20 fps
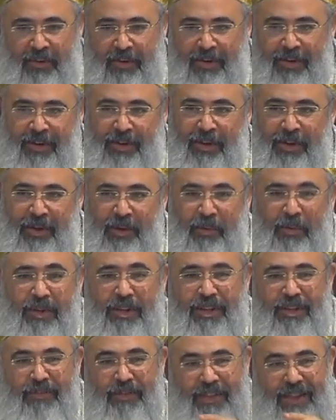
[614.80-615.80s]
You want to
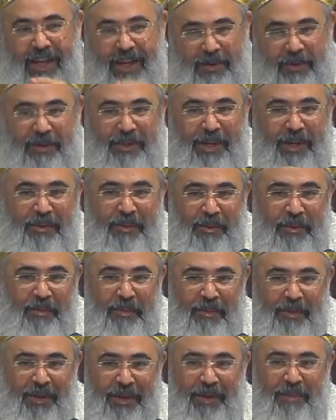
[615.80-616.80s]
live in that hotel room
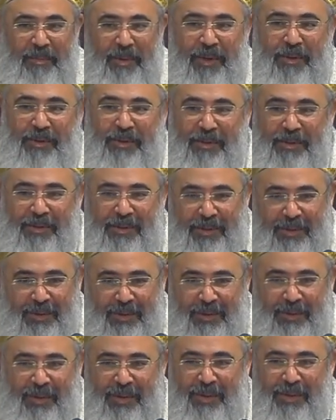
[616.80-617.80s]
compared to
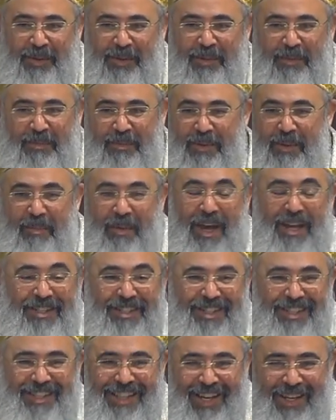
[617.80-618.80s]
the, the
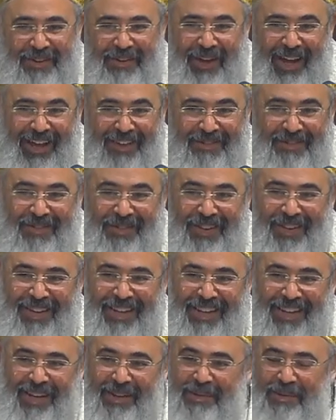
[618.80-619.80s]
mansion that you have,
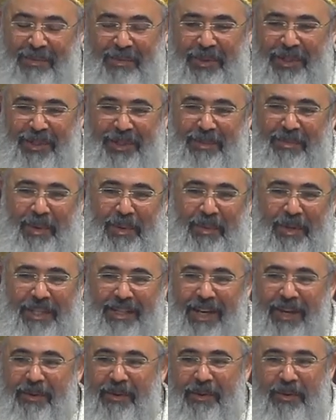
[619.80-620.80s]
uh, which is maybe
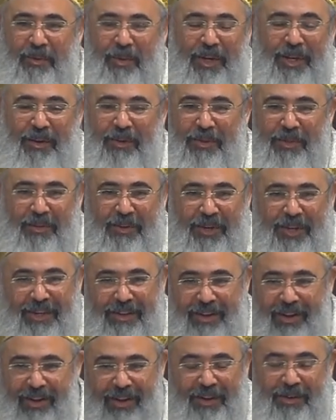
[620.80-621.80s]
10 or 20 or 30,
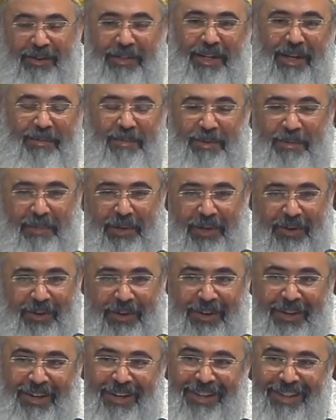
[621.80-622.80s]
100 times bigger
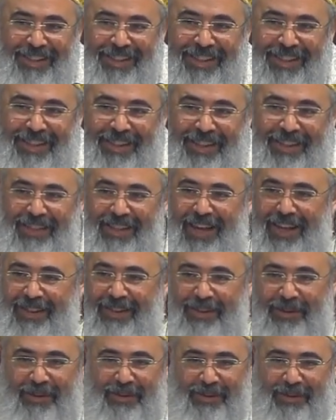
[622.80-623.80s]
than, than that
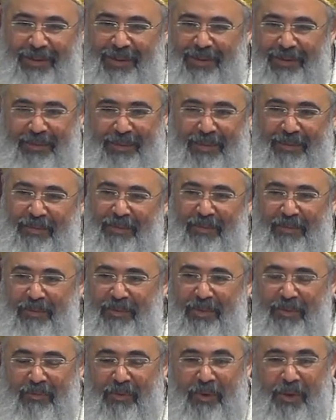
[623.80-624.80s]
little
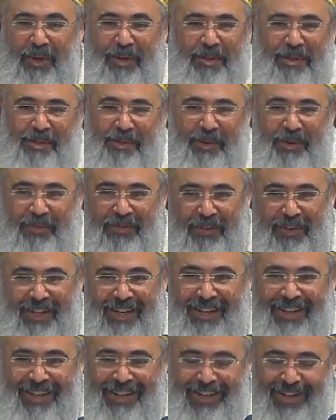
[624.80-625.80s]
400 square feet
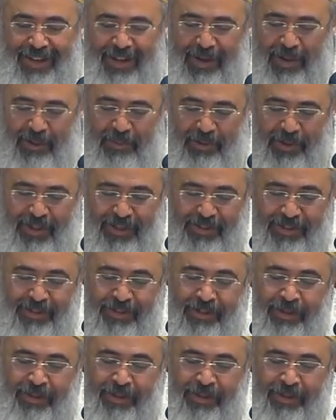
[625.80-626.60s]
uh, place.